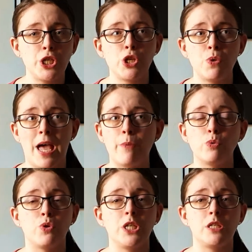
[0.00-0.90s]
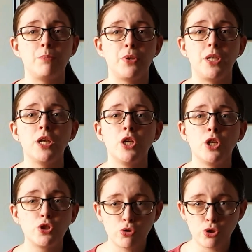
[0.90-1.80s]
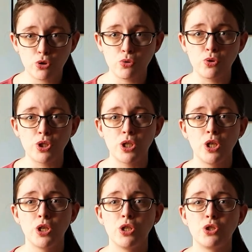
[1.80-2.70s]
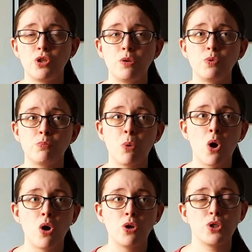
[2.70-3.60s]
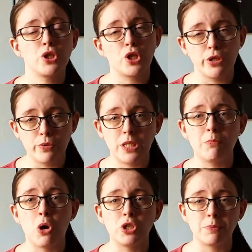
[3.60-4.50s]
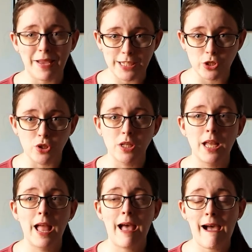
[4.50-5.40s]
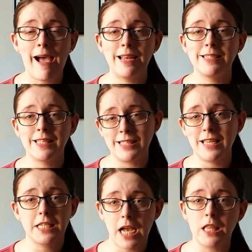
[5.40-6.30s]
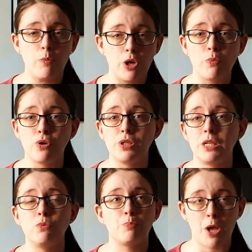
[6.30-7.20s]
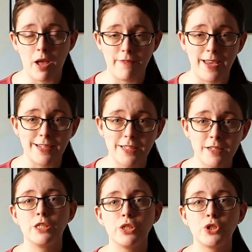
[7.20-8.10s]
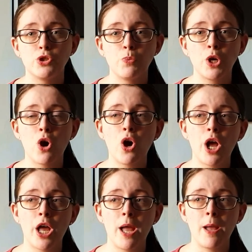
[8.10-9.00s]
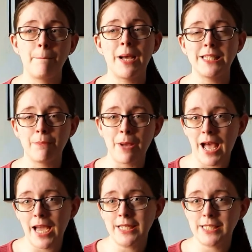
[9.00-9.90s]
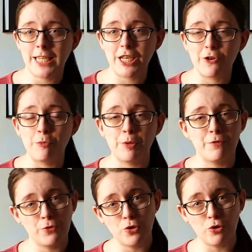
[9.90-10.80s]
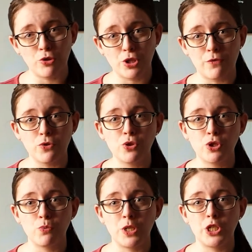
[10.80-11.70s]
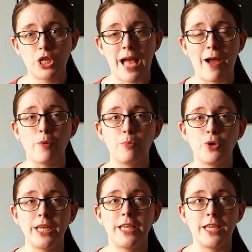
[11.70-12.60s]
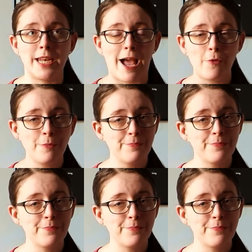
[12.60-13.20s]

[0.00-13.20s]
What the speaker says: knew that I would want it to be just us, so that it was more secluded, more special, and that's exactly what it was. It was perfect. So we got a passerby to take a couple of photos of us, which I will put in here now.